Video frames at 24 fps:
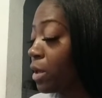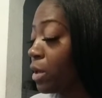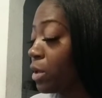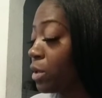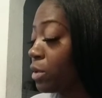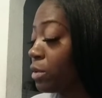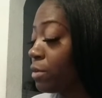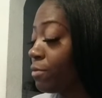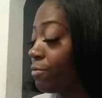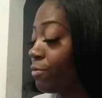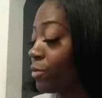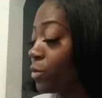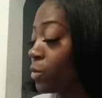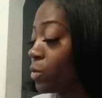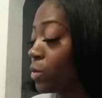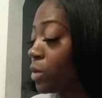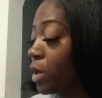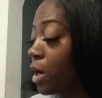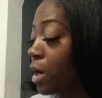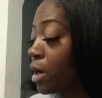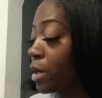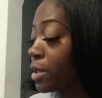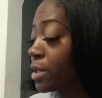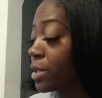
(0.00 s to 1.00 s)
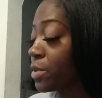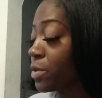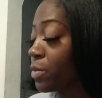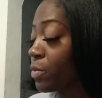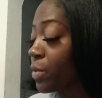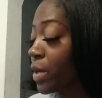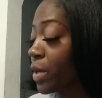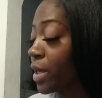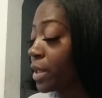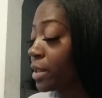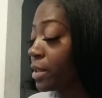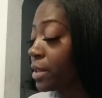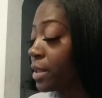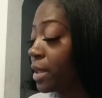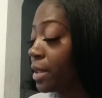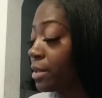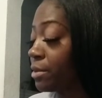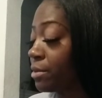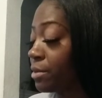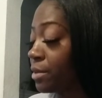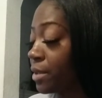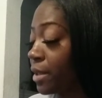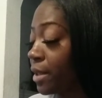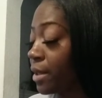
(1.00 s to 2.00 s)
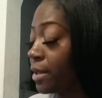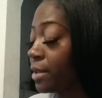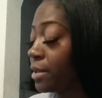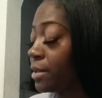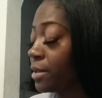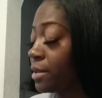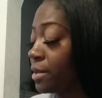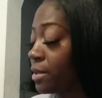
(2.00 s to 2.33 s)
The Fool card is directly under that.